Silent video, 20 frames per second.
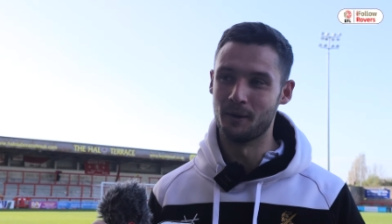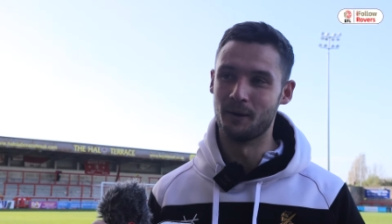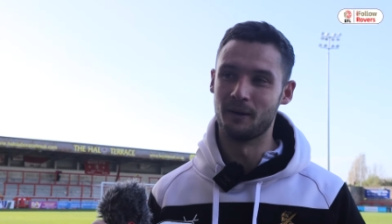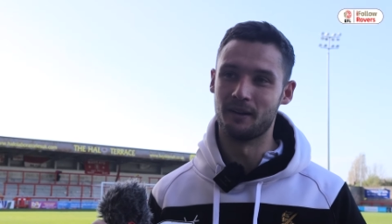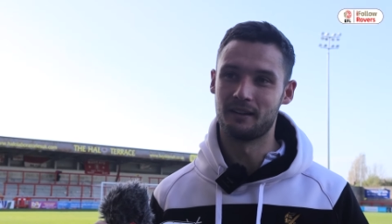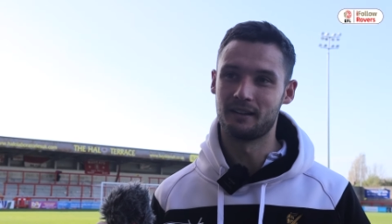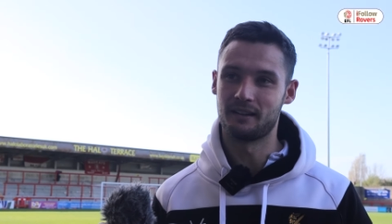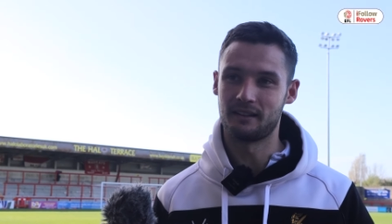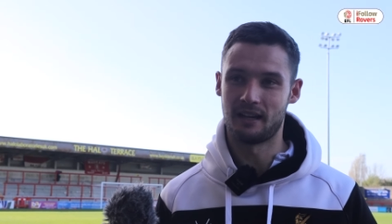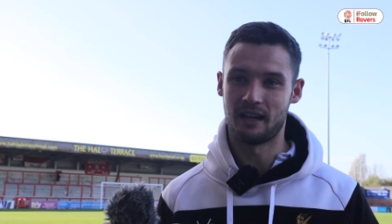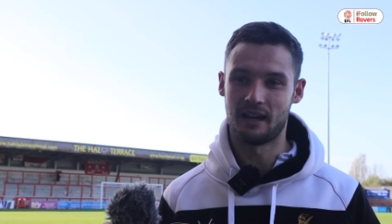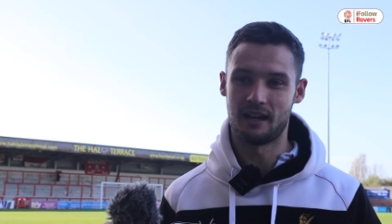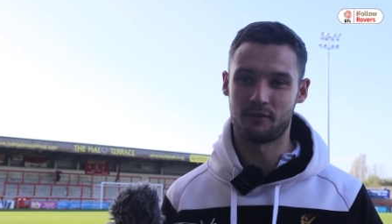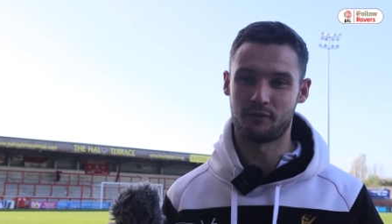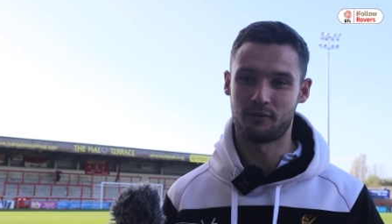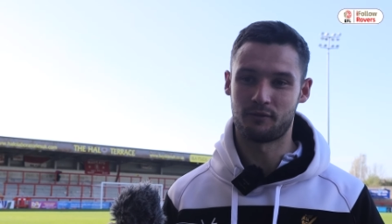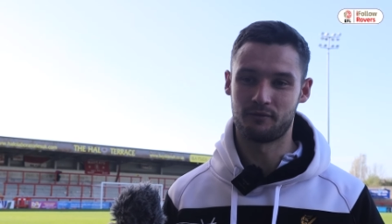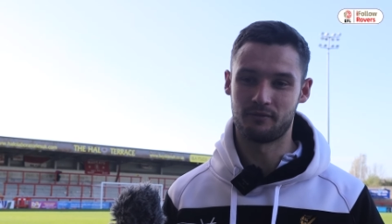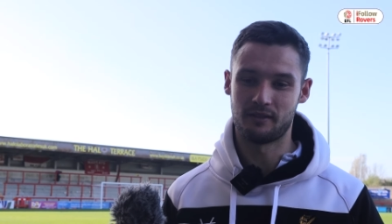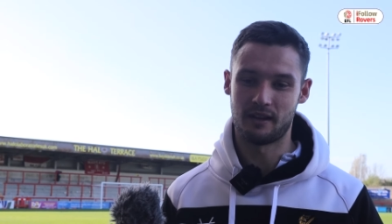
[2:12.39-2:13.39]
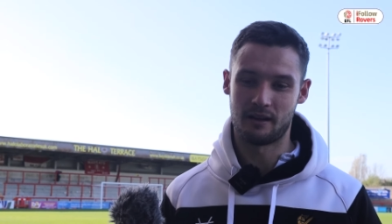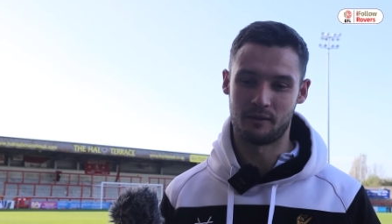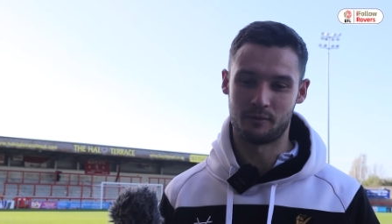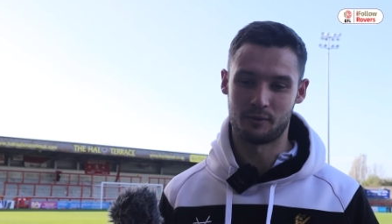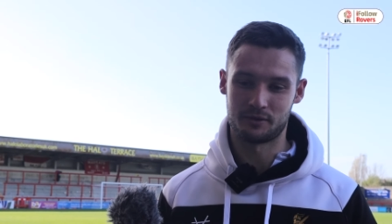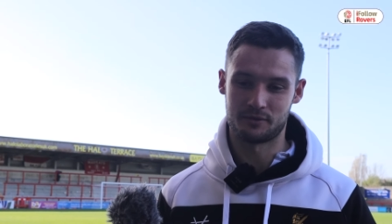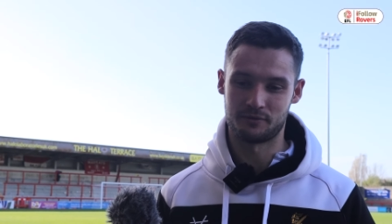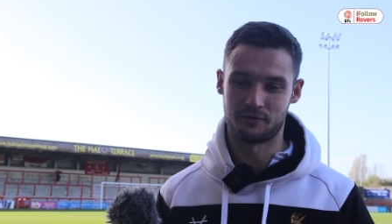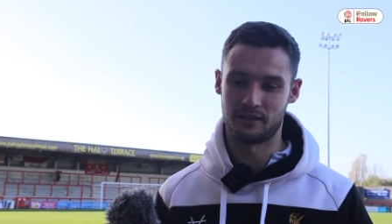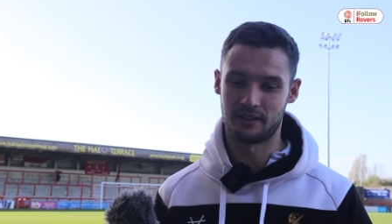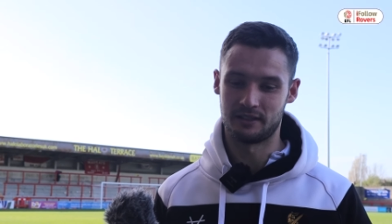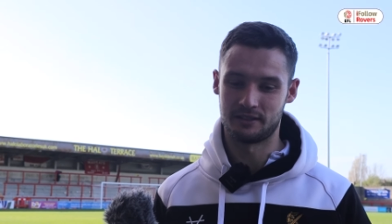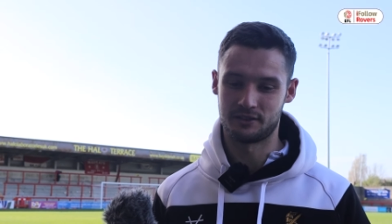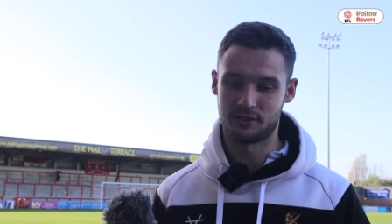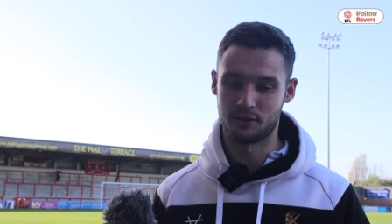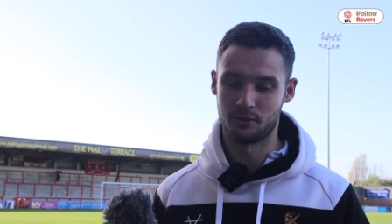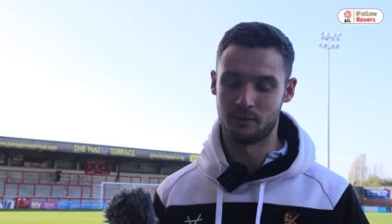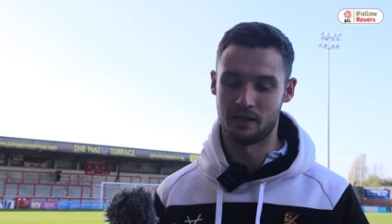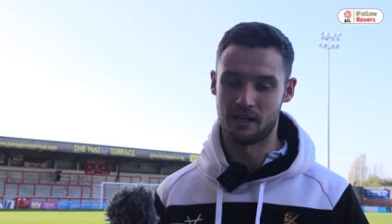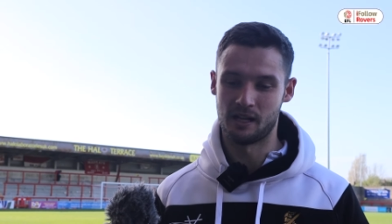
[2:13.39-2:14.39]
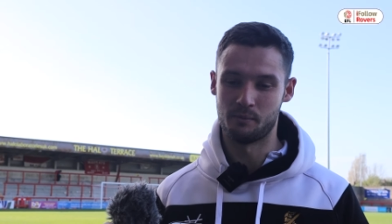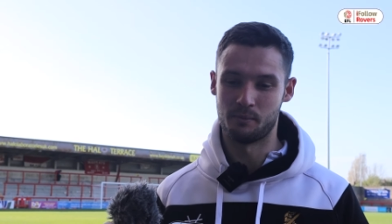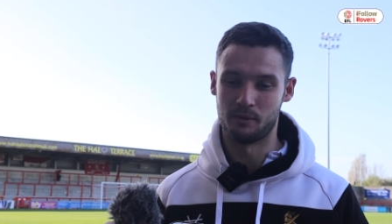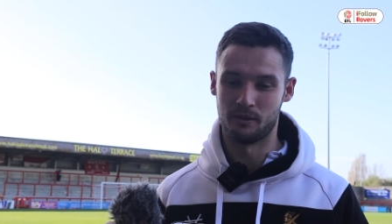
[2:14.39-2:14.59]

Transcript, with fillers: But yeah, I, I wasn't feeling too well.